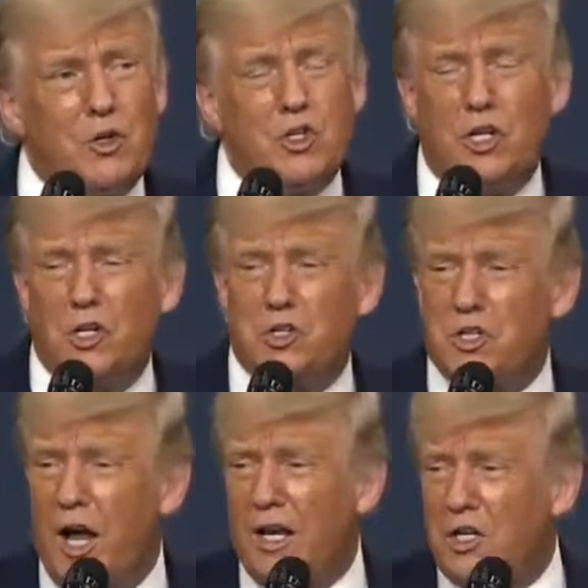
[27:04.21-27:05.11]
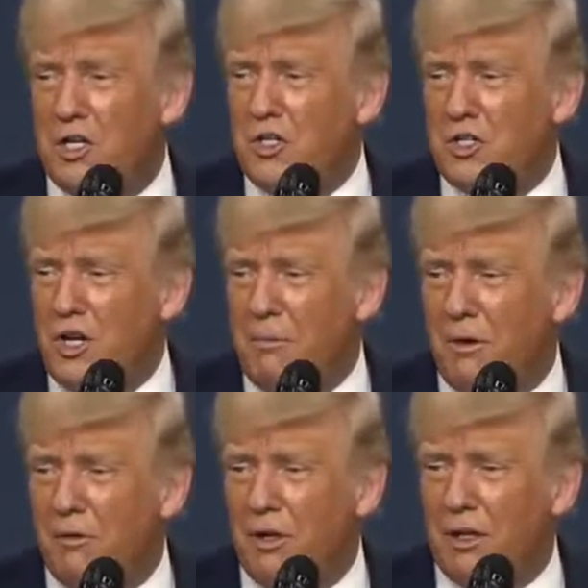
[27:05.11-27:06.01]
genius scientists, same
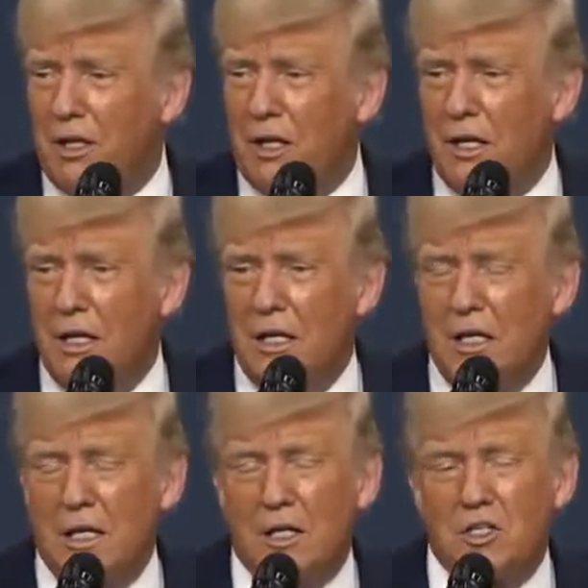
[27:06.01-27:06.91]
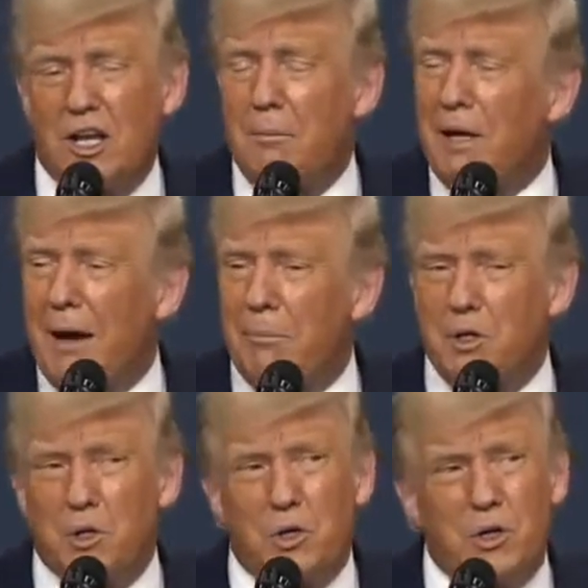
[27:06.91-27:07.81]
everything, same
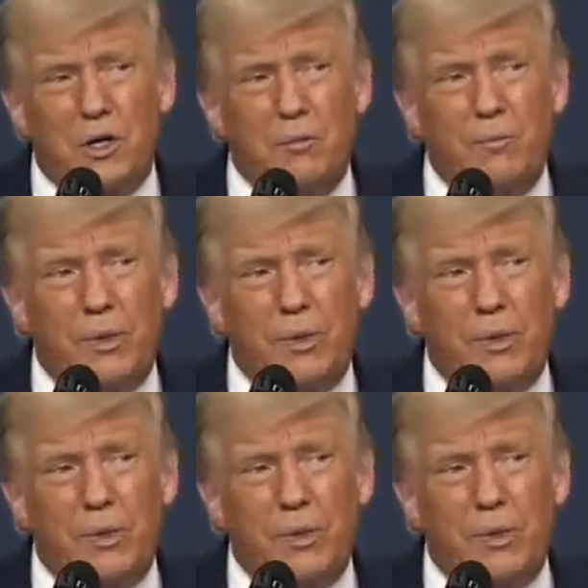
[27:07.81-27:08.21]
laboratory,